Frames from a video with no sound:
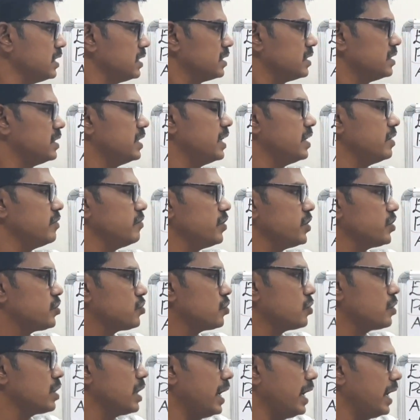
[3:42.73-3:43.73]
then we
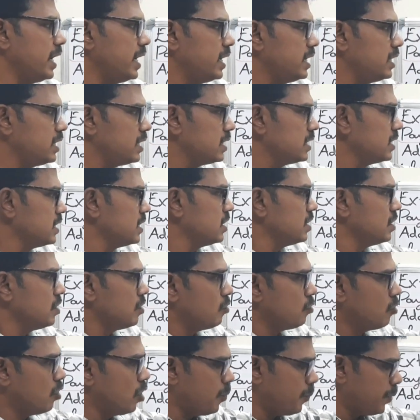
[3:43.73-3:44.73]
should add
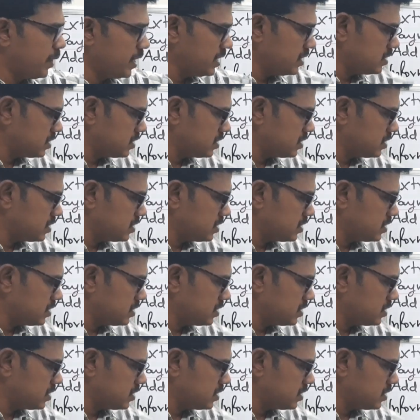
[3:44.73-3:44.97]
opening